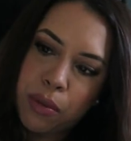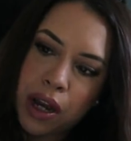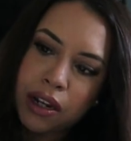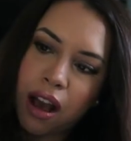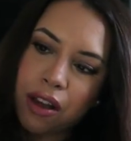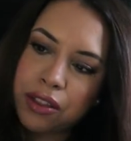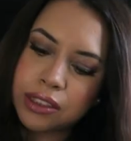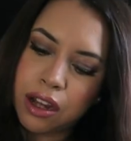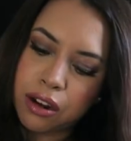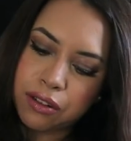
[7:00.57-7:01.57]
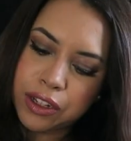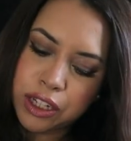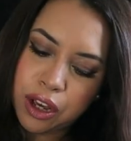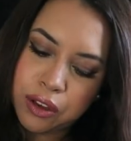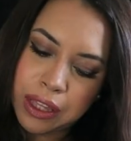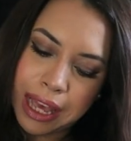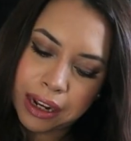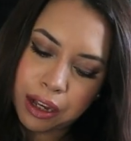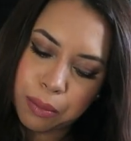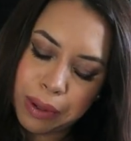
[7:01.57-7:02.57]
From my other Zara video, they
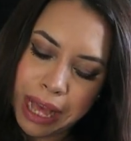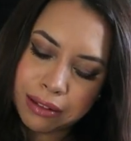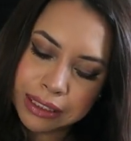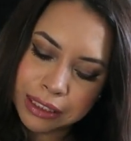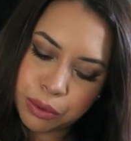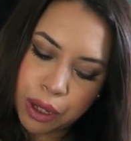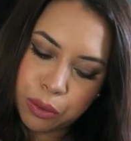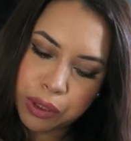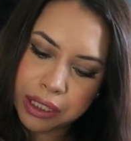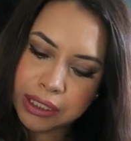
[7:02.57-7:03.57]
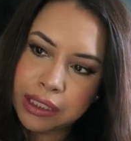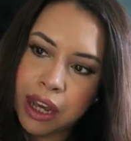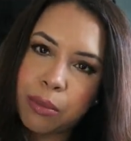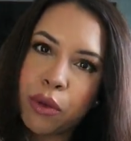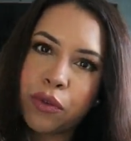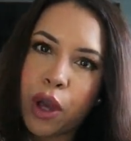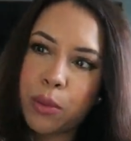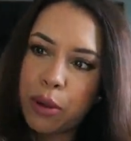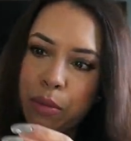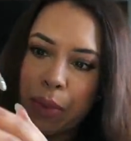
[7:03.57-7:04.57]
had like a blouse as well with this type of
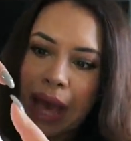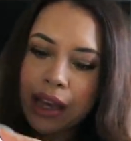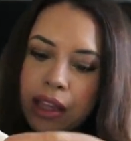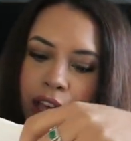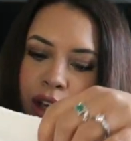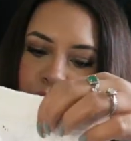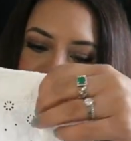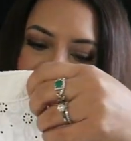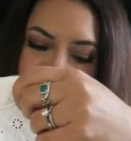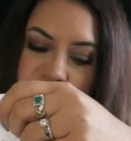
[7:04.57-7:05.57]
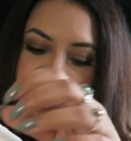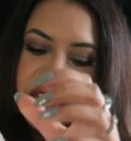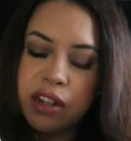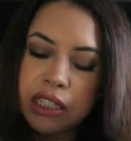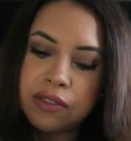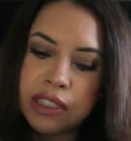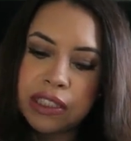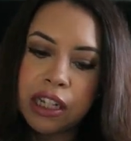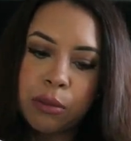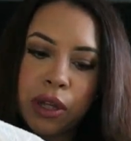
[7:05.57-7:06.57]
open back, which is actually really nice for
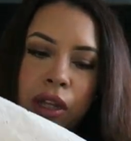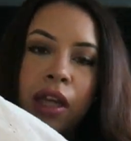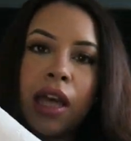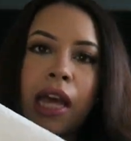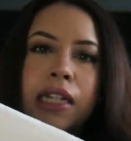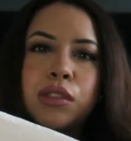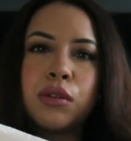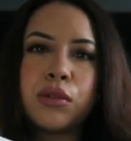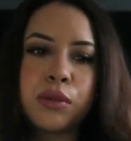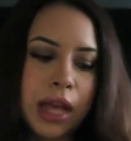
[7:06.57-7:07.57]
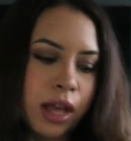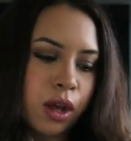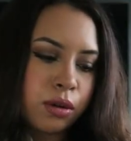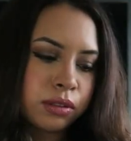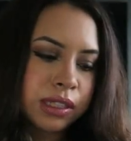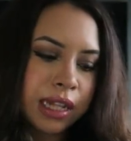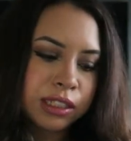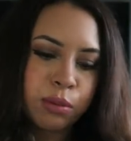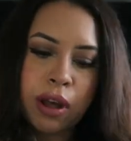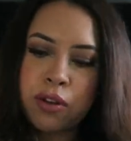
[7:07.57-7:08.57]
the summer. And it's got little air holes
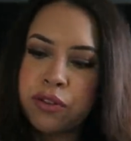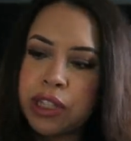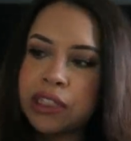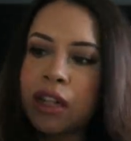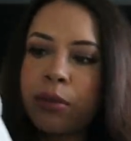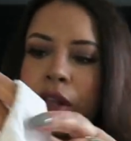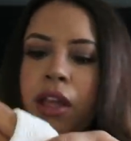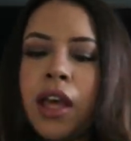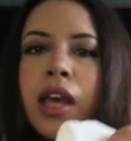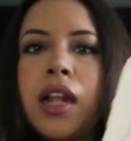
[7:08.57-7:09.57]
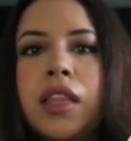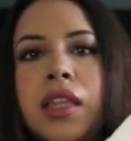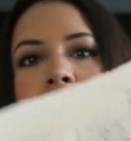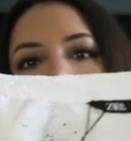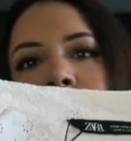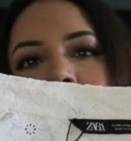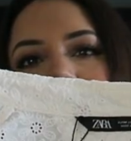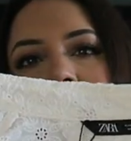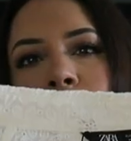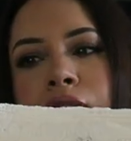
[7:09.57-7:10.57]
as well for the summer. And I think it's
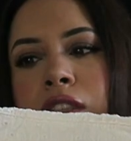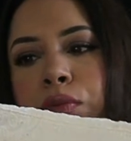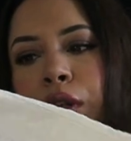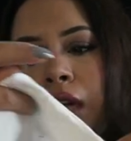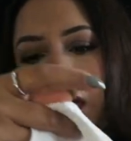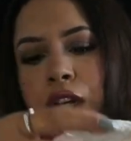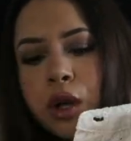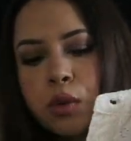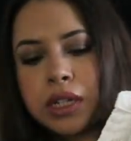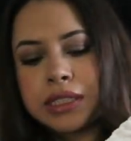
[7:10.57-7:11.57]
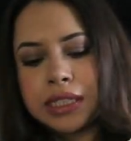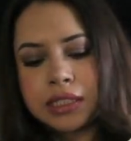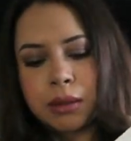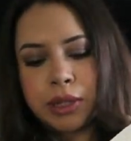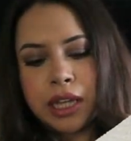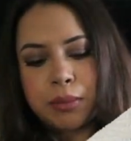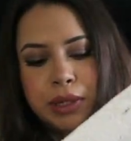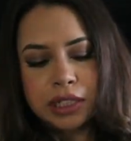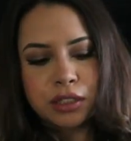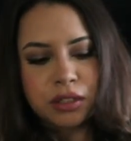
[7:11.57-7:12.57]
just so spring. I don't want to say summer yet
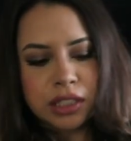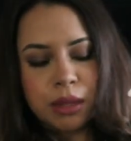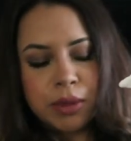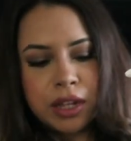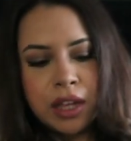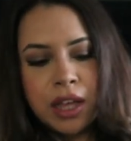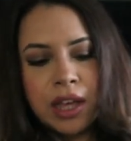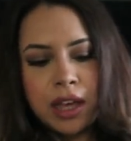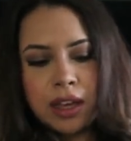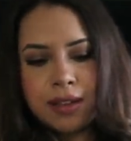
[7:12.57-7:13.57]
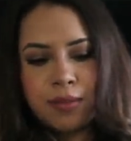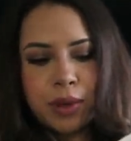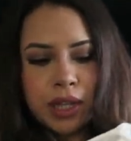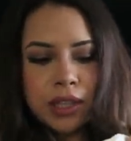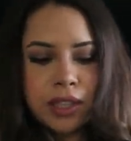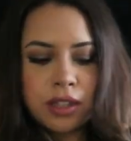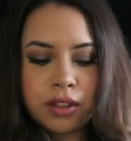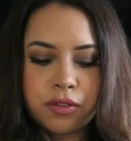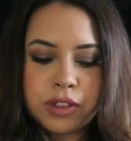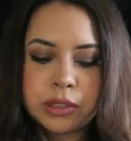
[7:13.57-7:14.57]
because it's not summer, um, but I
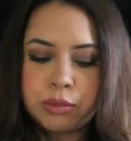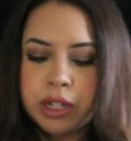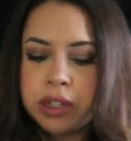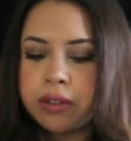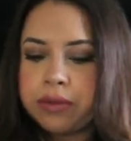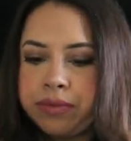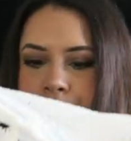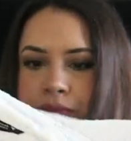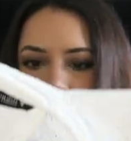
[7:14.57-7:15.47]
think for spring,